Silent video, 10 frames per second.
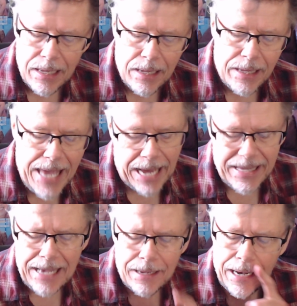Yeah,
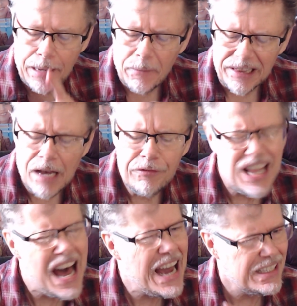Love
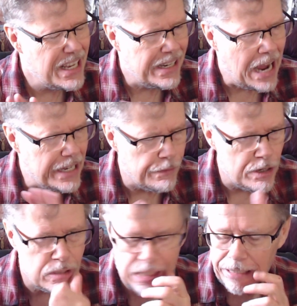Lies, I never
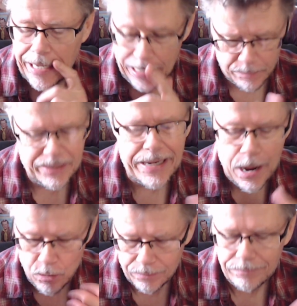used to like, but
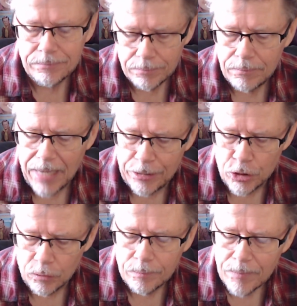now I do.
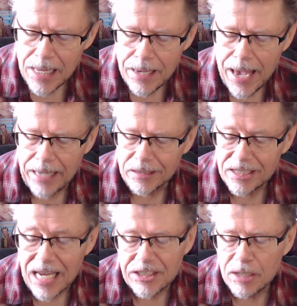And
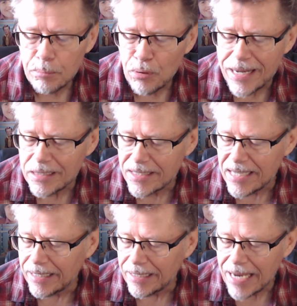Suction Prince
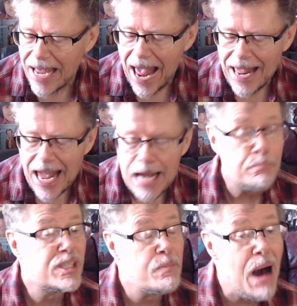and
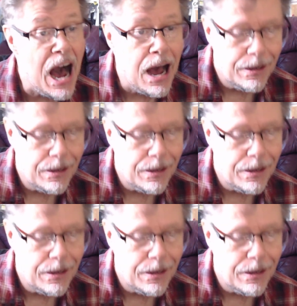Ape's Mom.